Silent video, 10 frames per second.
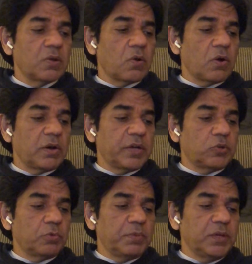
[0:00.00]
or it
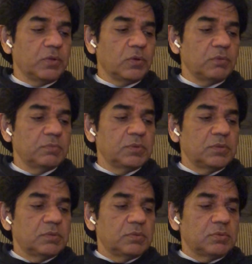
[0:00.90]
could be
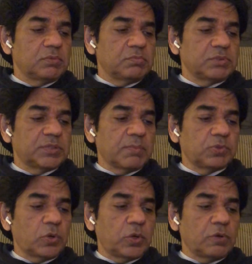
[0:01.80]
some
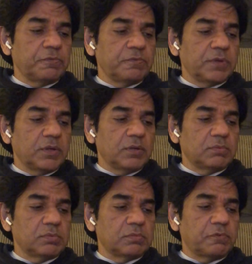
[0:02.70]
sort of
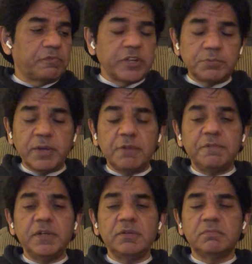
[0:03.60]
fringe
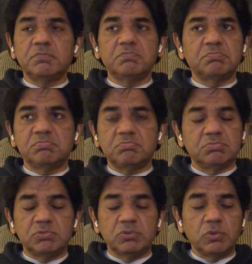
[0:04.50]
benefit,
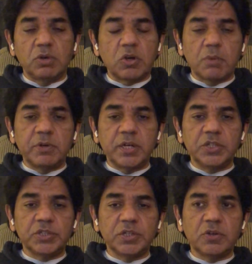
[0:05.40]

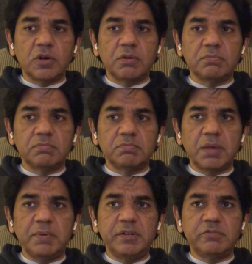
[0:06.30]
accommodation, or
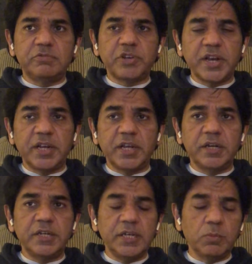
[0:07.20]
maybe training,
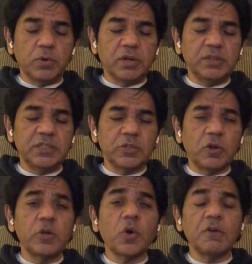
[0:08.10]
teamwork. These are all
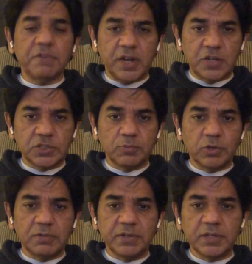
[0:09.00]
non-financial
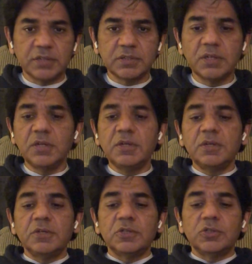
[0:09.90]
motivators.
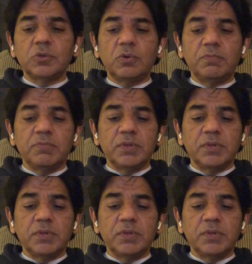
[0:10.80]
So